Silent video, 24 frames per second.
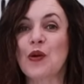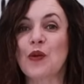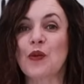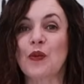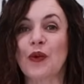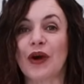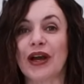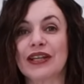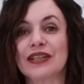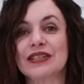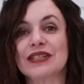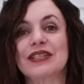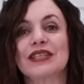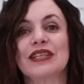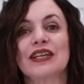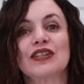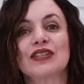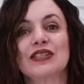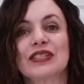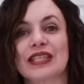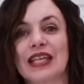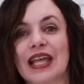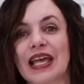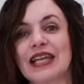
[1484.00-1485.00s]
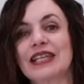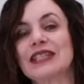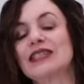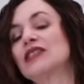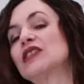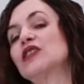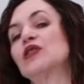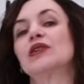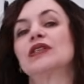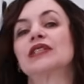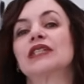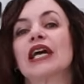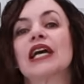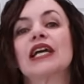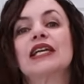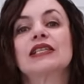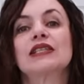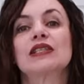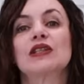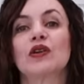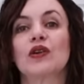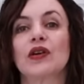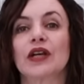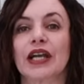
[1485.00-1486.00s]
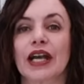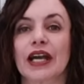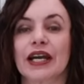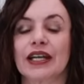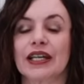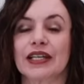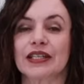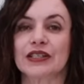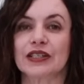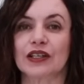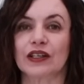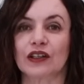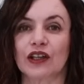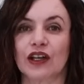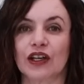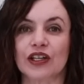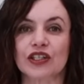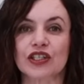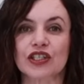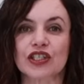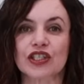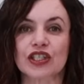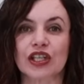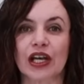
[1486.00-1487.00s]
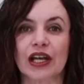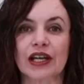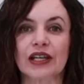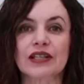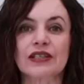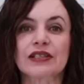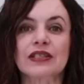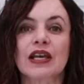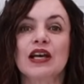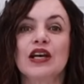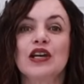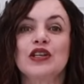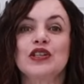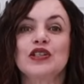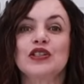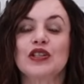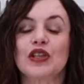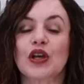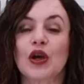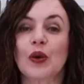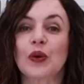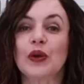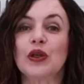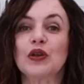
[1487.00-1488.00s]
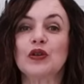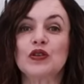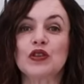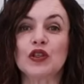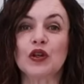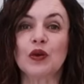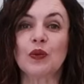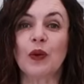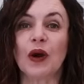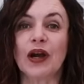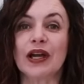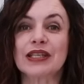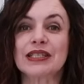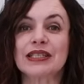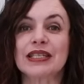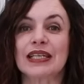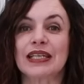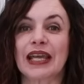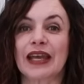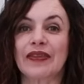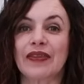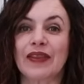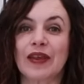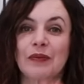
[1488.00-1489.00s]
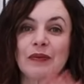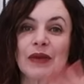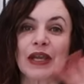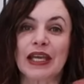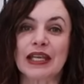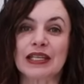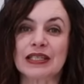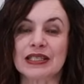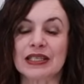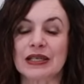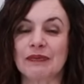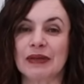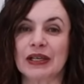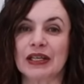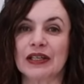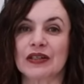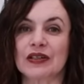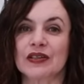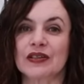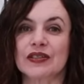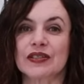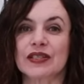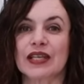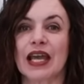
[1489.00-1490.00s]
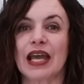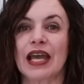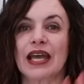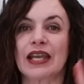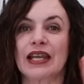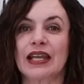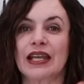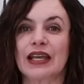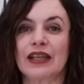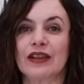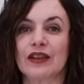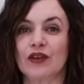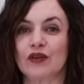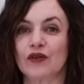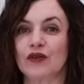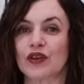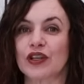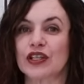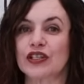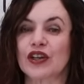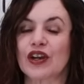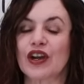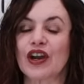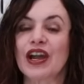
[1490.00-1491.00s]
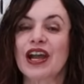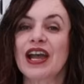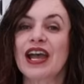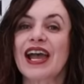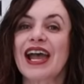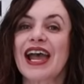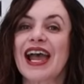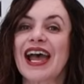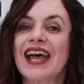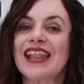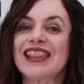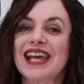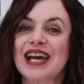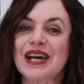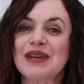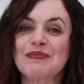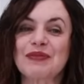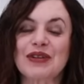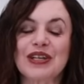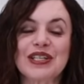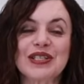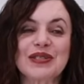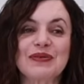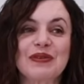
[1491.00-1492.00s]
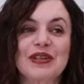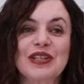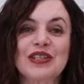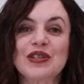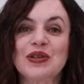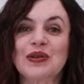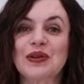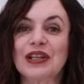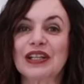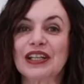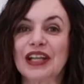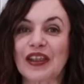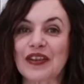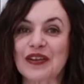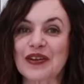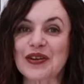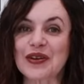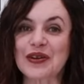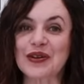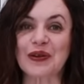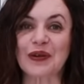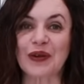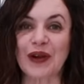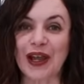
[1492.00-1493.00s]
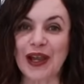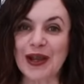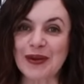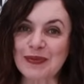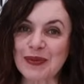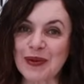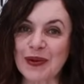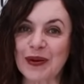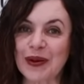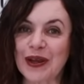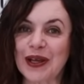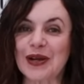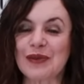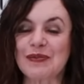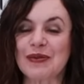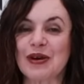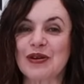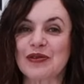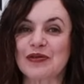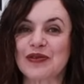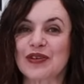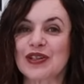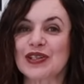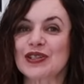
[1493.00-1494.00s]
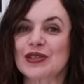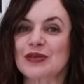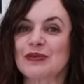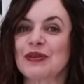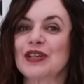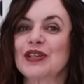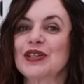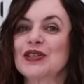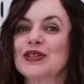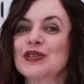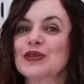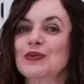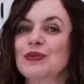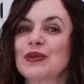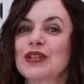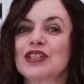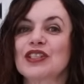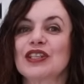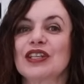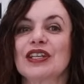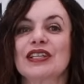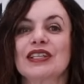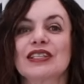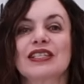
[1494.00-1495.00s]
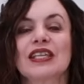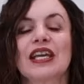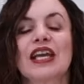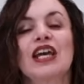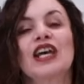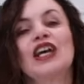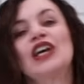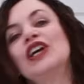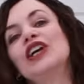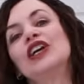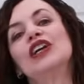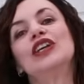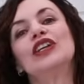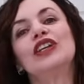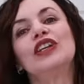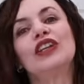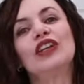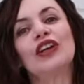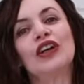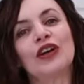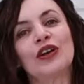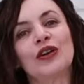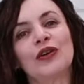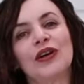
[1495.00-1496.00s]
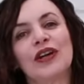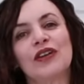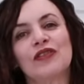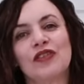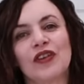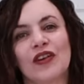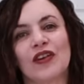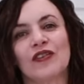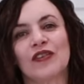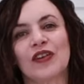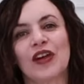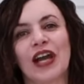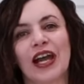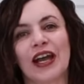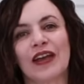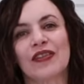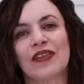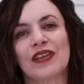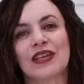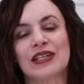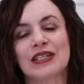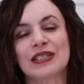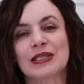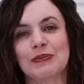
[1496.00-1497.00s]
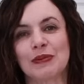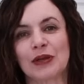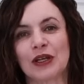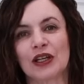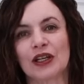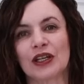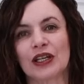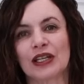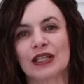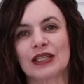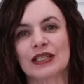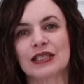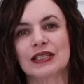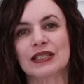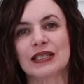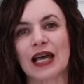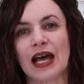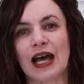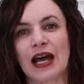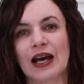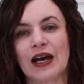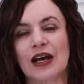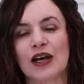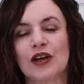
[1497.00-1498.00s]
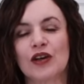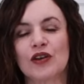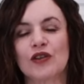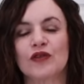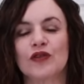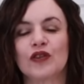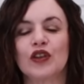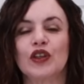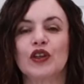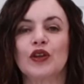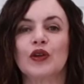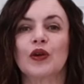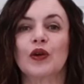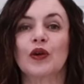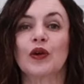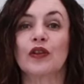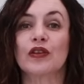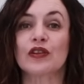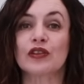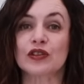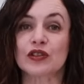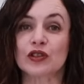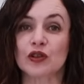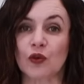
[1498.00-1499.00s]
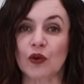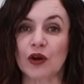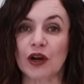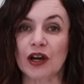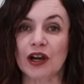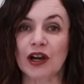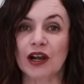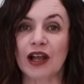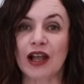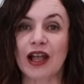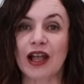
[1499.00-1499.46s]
once they're sliced or diced or cut into large chunks. So you do want to get them into meals and in the freezer. And that brings me to another great point about freezer meals, which is, have you ever had the experience of you go to the store